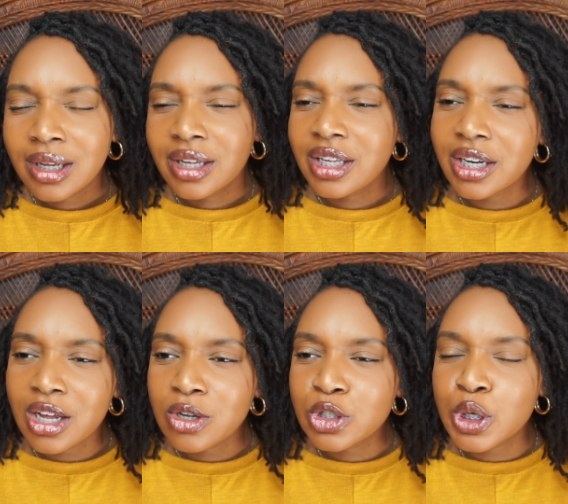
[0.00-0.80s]
you
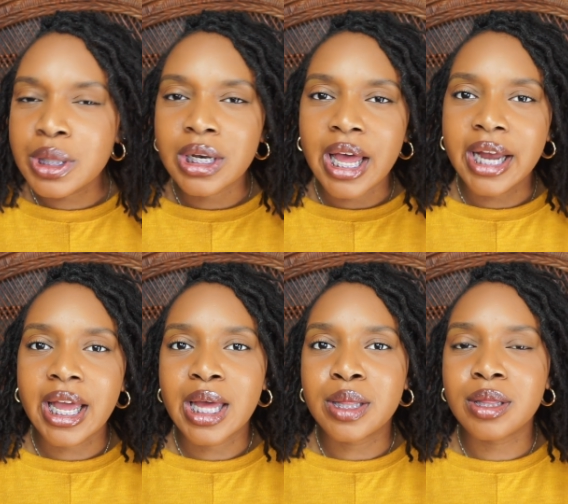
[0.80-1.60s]
know, just not
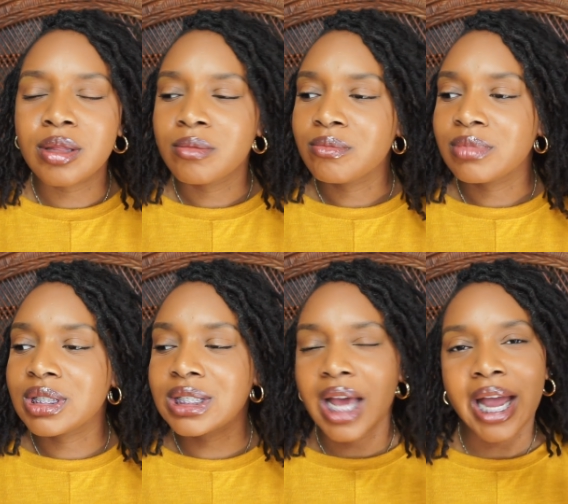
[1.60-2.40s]
as
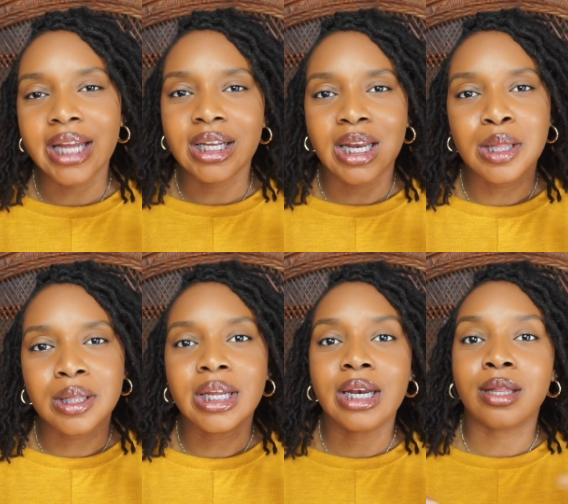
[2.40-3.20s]
tight and as
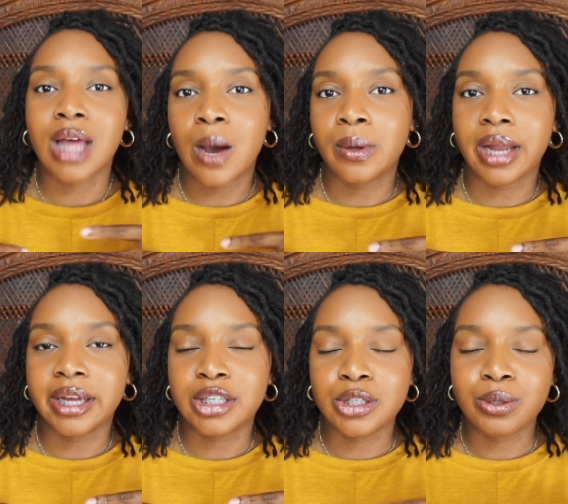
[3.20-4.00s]
neat as I would like
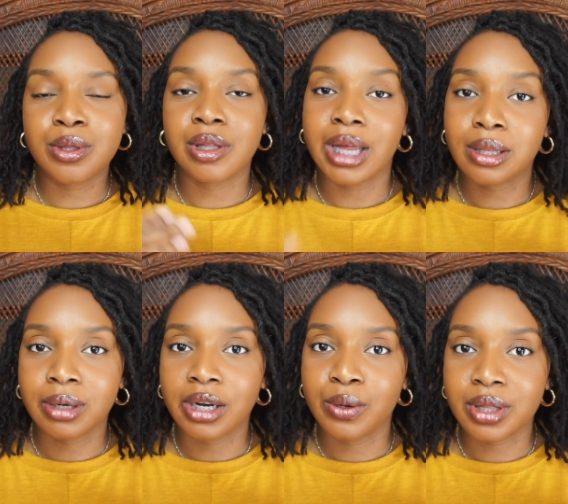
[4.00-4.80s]
it to. So that's when I
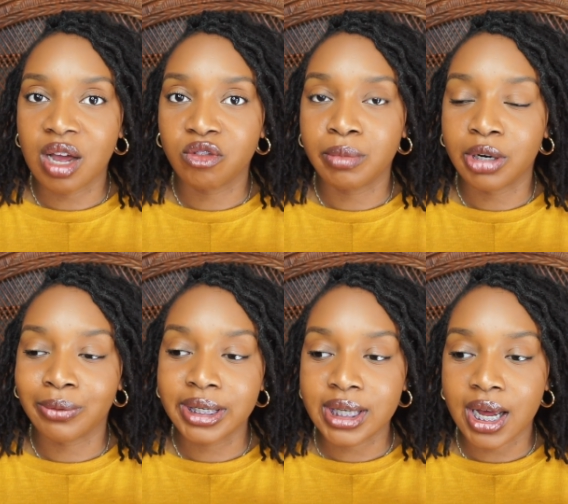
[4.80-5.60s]
know it's time for me to
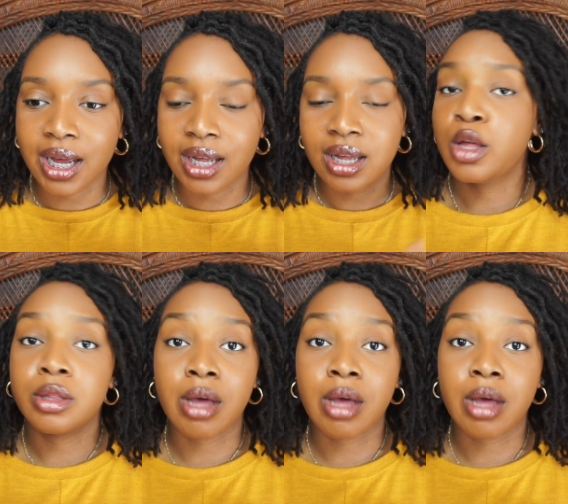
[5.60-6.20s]
retie. So I